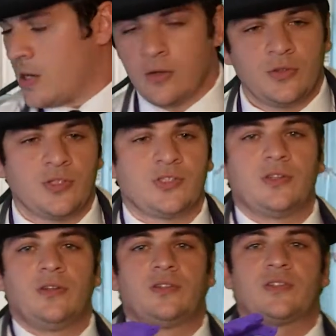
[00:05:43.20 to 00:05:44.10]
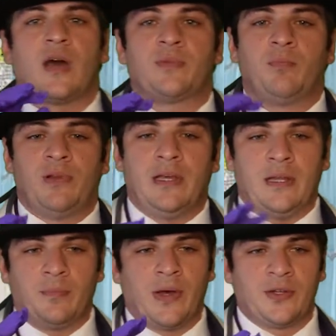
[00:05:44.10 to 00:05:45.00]
Now, just stop the
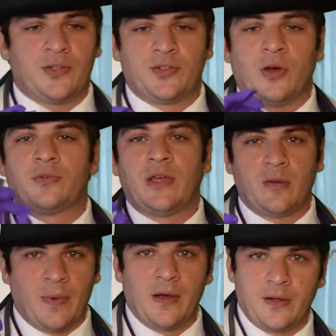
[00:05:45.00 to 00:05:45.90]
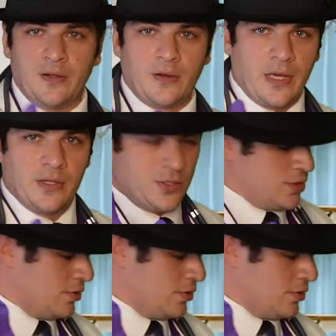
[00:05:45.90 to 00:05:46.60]
bleeding by just don't think about it. Okay.